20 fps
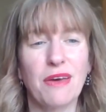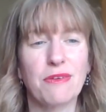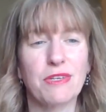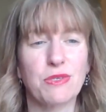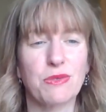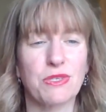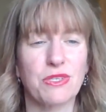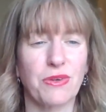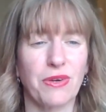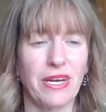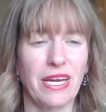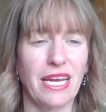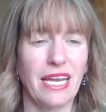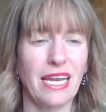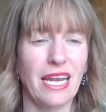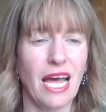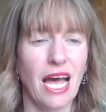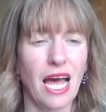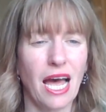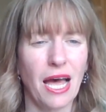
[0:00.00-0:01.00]
which was
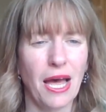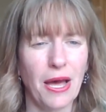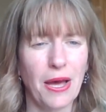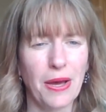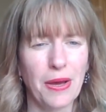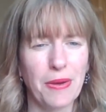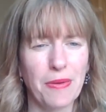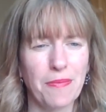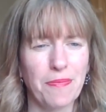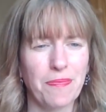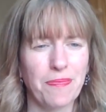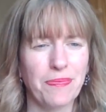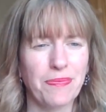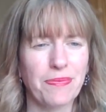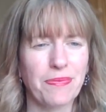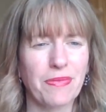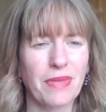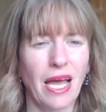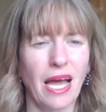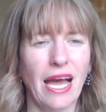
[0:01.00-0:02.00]
great.
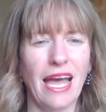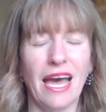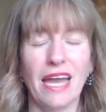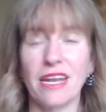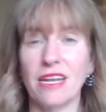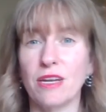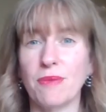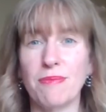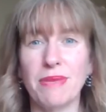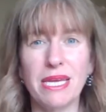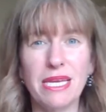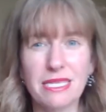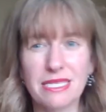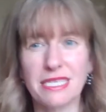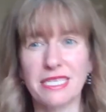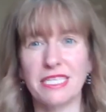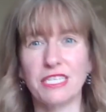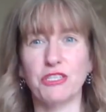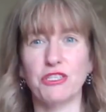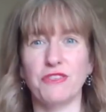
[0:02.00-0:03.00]
I had an
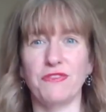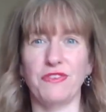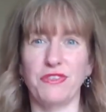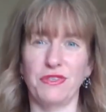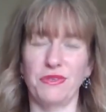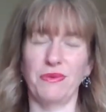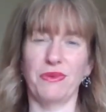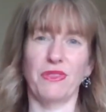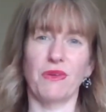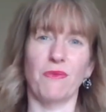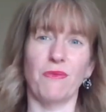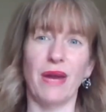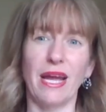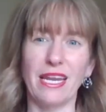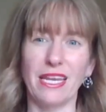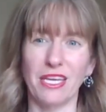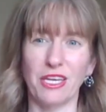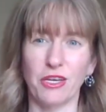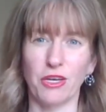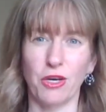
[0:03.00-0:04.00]
amazing interview with a
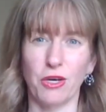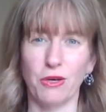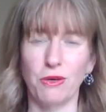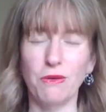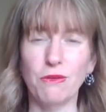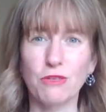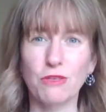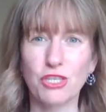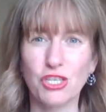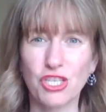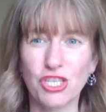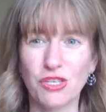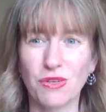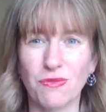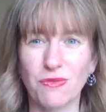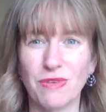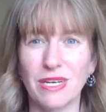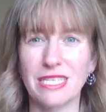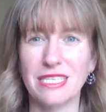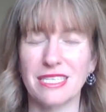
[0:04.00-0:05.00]
writing coach,
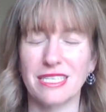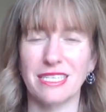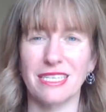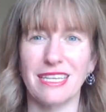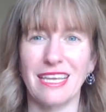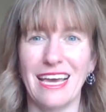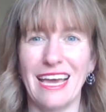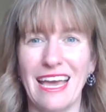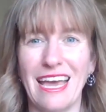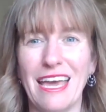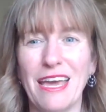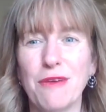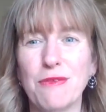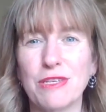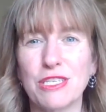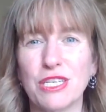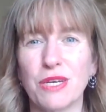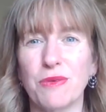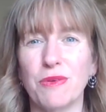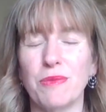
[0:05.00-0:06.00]
Rusty LaHaye,
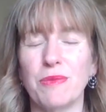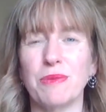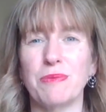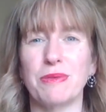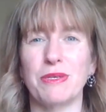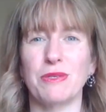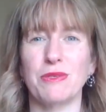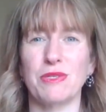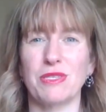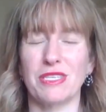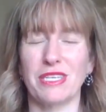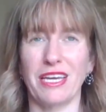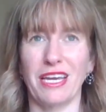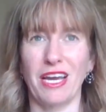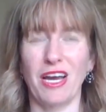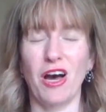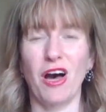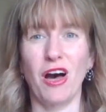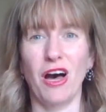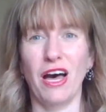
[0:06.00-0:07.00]
which I will be
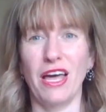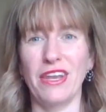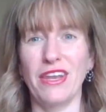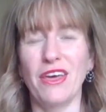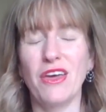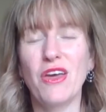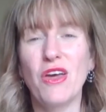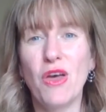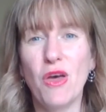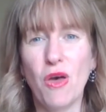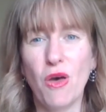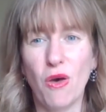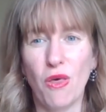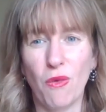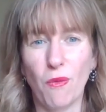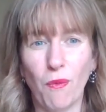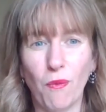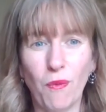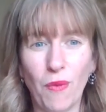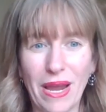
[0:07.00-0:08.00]
posting on
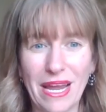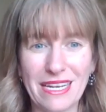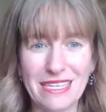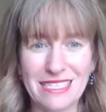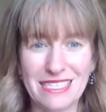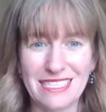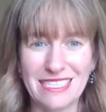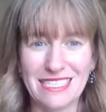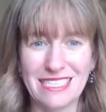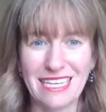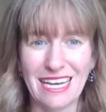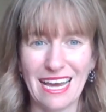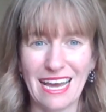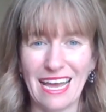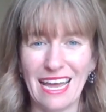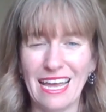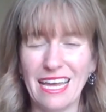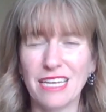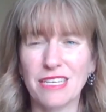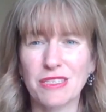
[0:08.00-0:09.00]

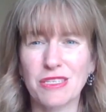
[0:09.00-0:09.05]
Wednesday.